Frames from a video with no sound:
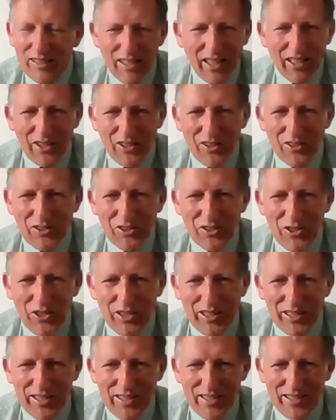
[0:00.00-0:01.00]
Thank you, Lord
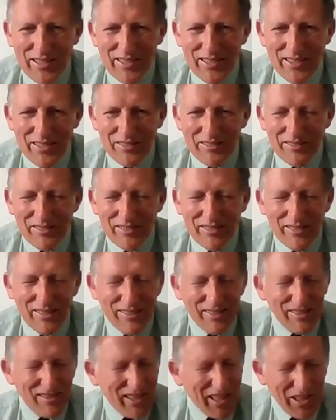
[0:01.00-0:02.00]
Jesus.
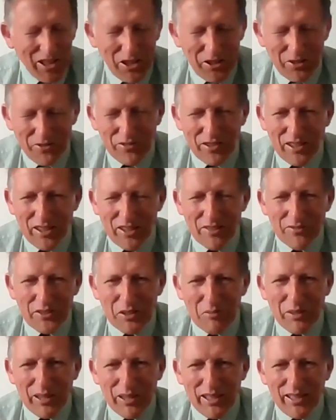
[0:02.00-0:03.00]
Thank you for
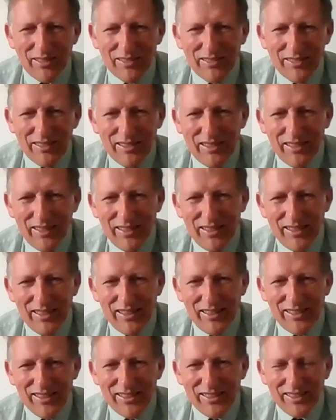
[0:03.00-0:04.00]
loving me.
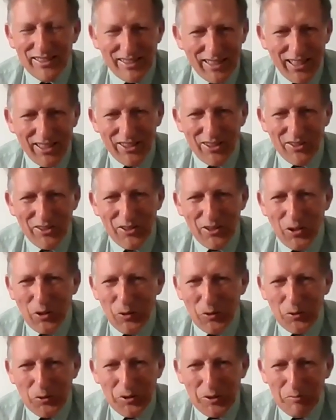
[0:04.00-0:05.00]
Thank you, you're
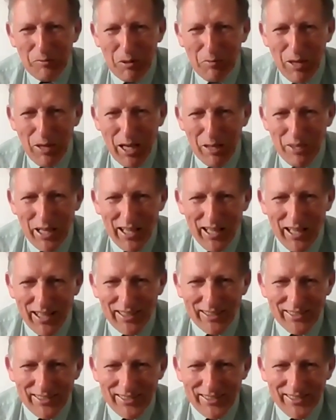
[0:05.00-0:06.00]
holding me by my
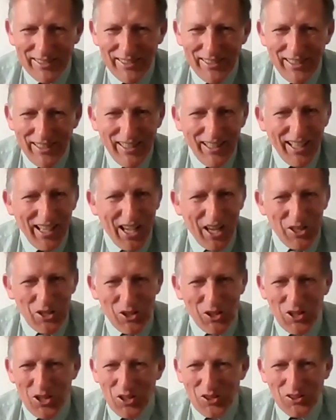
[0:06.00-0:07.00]
hand and
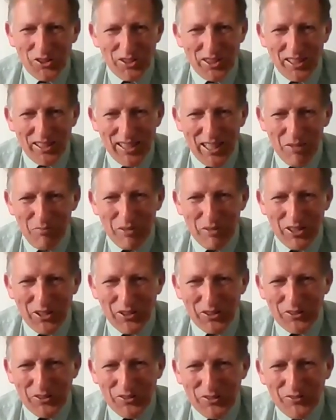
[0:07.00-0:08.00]
you're not going to let me
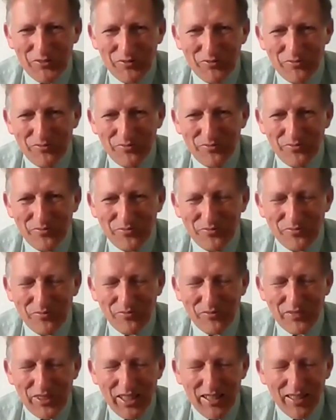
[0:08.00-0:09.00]
go.
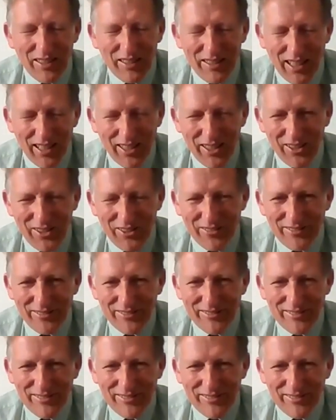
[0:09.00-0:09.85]
Thank you.